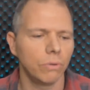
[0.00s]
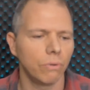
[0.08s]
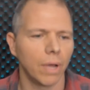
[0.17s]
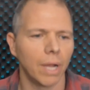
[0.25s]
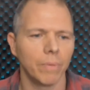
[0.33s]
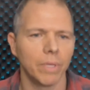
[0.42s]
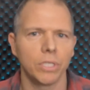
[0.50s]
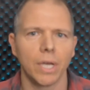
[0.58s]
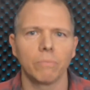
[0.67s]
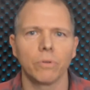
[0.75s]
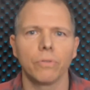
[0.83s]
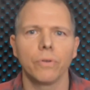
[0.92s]
Deuteronomy
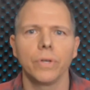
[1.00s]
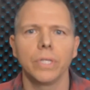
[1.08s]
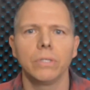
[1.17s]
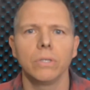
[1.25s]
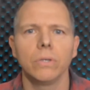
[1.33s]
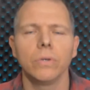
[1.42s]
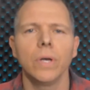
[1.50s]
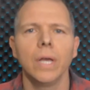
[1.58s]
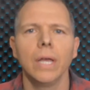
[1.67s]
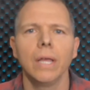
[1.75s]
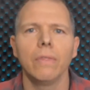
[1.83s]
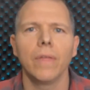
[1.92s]
chapter 32,
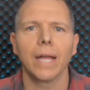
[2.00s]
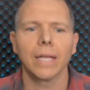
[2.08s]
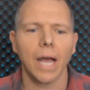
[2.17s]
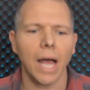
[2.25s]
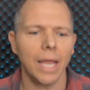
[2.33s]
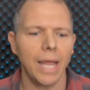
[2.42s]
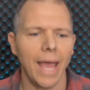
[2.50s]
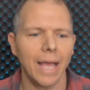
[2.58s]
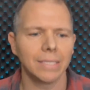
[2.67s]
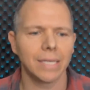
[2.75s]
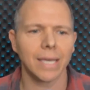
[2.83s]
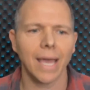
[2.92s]
that God
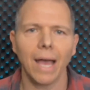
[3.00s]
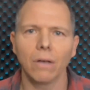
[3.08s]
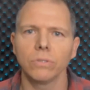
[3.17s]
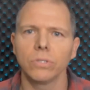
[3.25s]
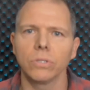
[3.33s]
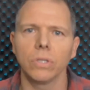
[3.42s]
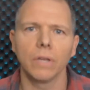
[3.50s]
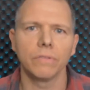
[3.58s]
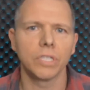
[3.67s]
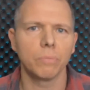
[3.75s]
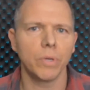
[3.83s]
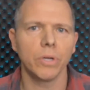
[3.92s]
has a council of
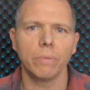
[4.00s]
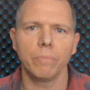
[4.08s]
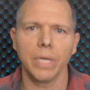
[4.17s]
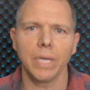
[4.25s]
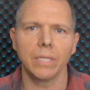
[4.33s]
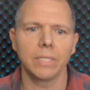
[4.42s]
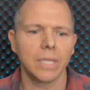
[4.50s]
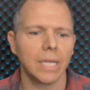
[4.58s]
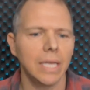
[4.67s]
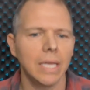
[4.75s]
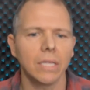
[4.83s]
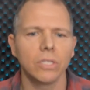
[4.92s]
spirit beings that
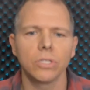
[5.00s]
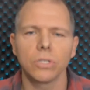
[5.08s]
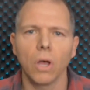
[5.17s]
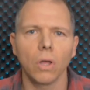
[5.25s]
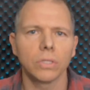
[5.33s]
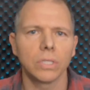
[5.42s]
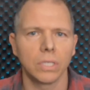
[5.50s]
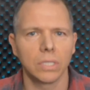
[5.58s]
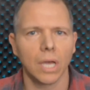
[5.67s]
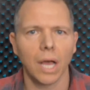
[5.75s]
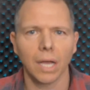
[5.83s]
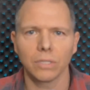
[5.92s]
he consults and
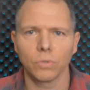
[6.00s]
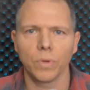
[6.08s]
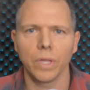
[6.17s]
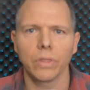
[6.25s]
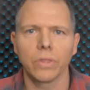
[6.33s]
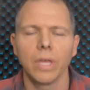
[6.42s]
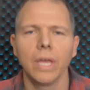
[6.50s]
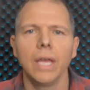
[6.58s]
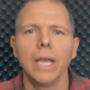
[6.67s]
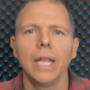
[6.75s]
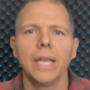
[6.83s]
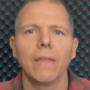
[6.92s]
talks with.
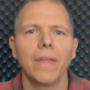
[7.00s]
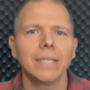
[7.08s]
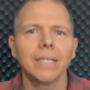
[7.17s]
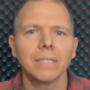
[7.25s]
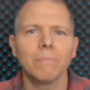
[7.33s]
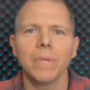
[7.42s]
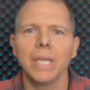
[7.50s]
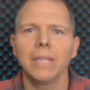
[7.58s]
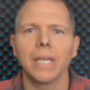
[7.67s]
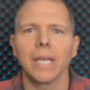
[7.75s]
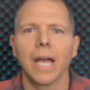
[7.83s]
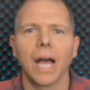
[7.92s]
Now, that doesn't mean
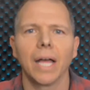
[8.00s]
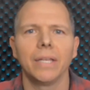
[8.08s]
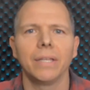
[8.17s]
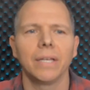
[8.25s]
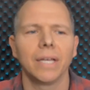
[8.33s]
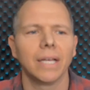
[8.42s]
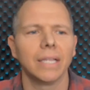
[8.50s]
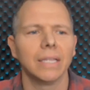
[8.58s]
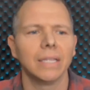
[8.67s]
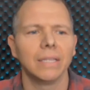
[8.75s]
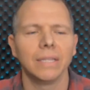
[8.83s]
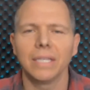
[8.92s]
that God uh,
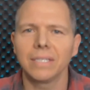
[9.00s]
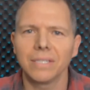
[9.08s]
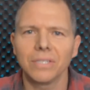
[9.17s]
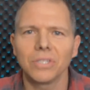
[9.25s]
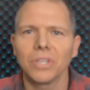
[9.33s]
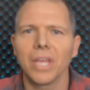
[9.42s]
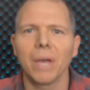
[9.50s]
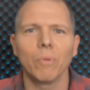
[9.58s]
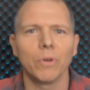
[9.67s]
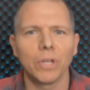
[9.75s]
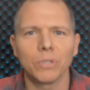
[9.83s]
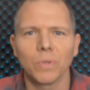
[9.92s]
listens to them
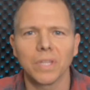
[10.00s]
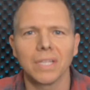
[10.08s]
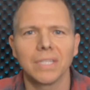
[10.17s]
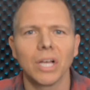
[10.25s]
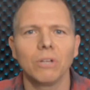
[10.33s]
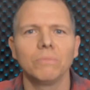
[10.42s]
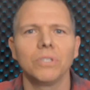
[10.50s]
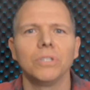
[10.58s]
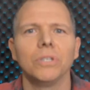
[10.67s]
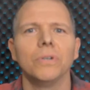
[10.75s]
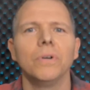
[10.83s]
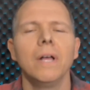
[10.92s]
or does what they tell him to
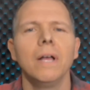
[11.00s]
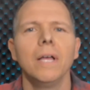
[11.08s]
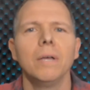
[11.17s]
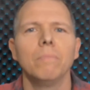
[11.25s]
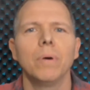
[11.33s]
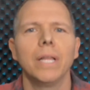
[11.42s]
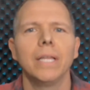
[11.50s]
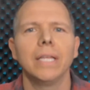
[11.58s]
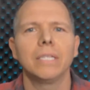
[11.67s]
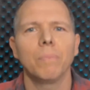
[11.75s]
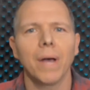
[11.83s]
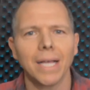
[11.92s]
do. But
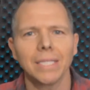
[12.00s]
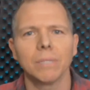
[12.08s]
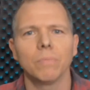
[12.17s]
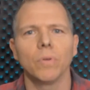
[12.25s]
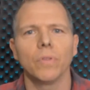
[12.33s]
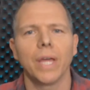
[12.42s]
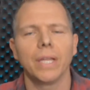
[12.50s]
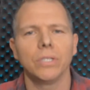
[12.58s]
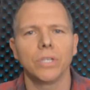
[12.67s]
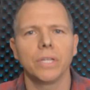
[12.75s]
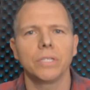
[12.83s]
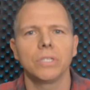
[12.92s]
it's possible that in
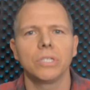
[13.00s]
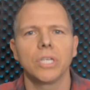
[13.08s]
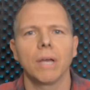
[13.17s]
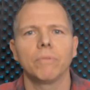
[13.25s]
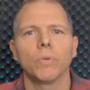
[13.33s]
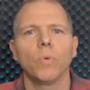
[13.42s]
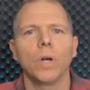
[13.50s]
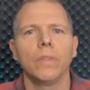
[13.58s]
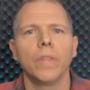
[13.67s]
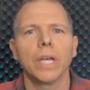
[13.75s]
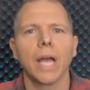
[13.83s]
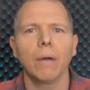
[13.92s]
Genesis chapter 1
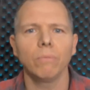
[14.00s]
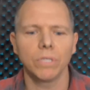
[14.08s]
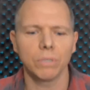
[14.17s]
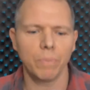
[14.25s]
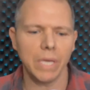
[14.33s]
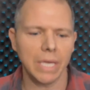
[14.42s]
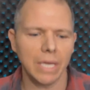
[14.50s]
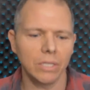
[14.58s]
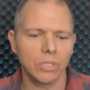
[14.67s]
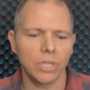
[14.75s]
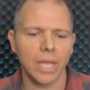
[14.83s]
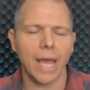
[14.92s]
that God was speaking
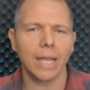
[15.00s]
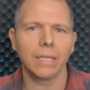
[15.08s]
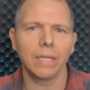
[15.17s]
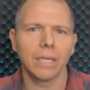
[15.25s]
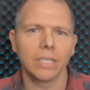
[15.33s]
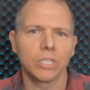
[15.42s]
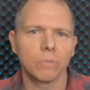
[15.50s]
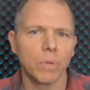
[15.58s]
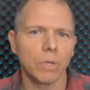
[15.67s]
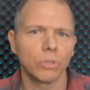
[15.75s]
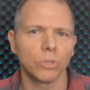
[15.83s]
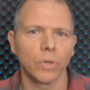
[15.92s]
to that uh,
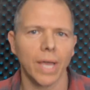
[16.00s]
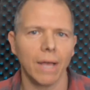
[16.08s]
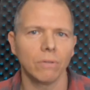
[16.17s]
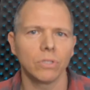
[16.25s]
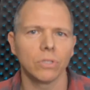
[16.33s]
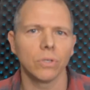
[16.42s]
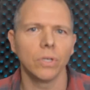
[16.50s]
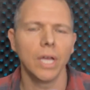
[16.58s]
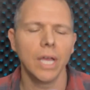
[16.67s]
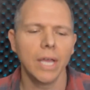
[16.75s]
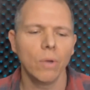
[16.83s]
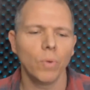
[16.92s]
spiritual council
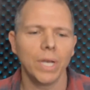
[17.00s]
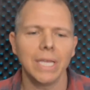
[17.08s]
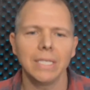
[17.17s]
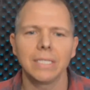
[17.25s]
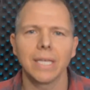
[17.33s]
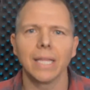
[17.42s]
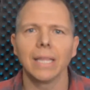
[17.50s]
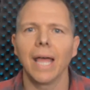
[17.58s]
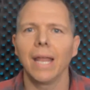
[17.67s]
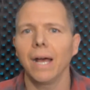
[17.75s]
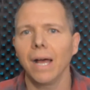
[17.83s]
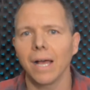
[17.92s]
when he said,
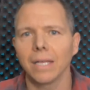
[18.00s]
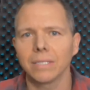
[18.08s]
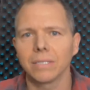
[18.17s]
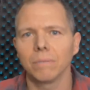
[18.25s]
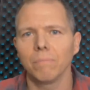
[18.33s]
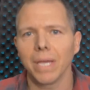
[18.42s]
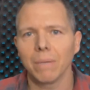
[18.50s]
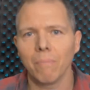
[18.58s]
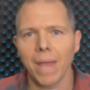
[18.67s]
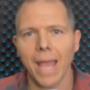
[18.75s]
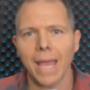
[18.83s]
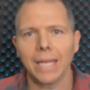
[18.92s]
"Let us make
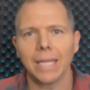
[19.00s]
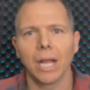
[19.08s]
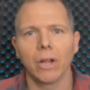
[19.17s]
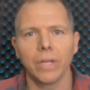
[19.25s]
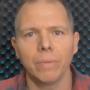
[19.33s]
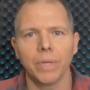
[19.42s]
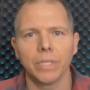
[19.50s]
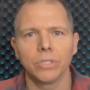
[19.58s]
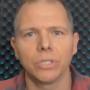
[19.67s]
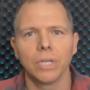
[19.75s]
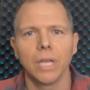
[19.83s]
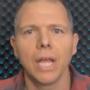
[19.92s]
man in our image."